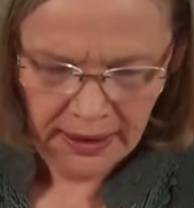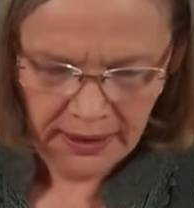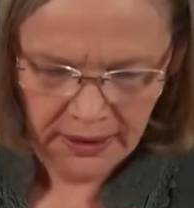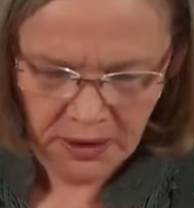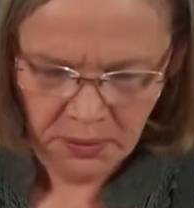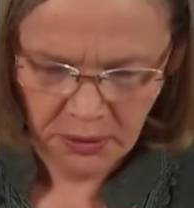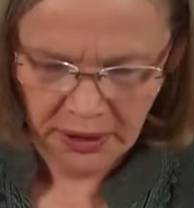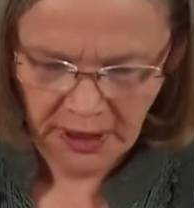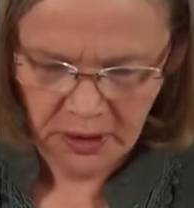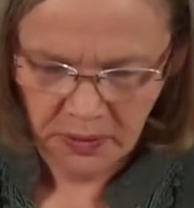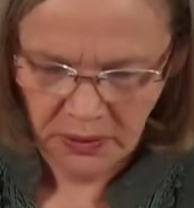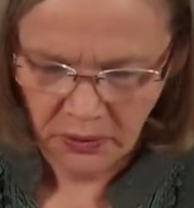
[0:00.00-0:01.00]
This book
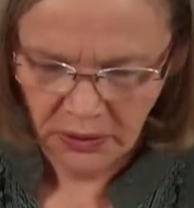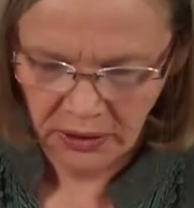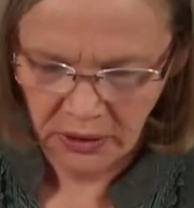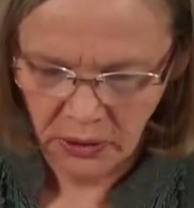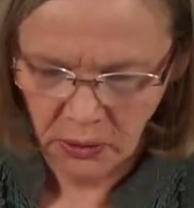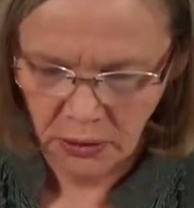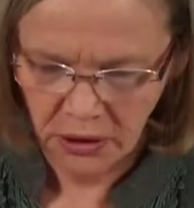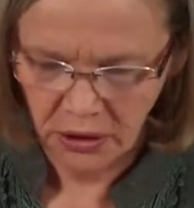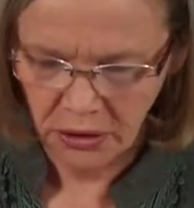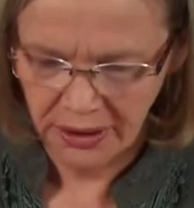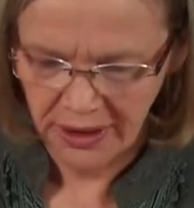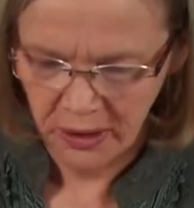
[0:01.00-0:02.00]
has been written in order
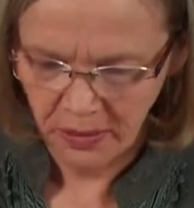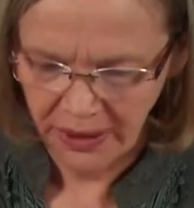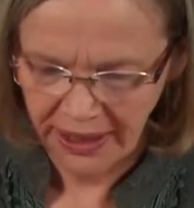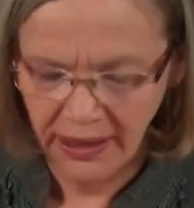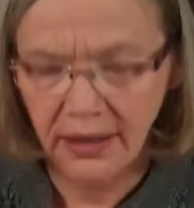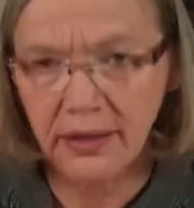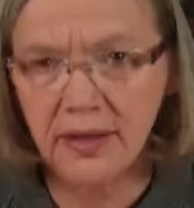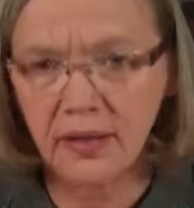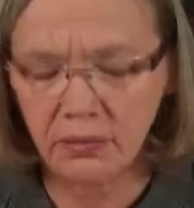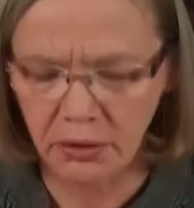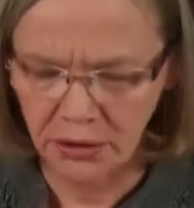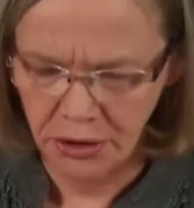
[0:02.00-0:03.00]
to explain in
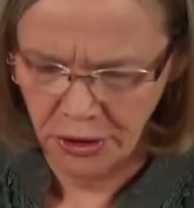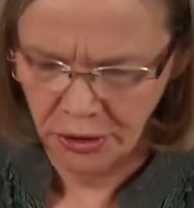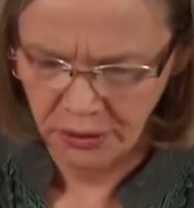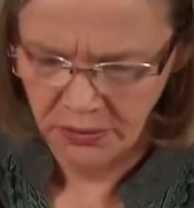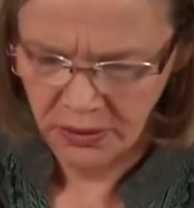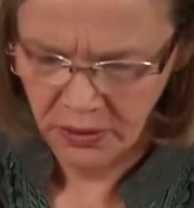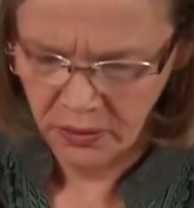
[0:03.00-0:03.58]
simple terms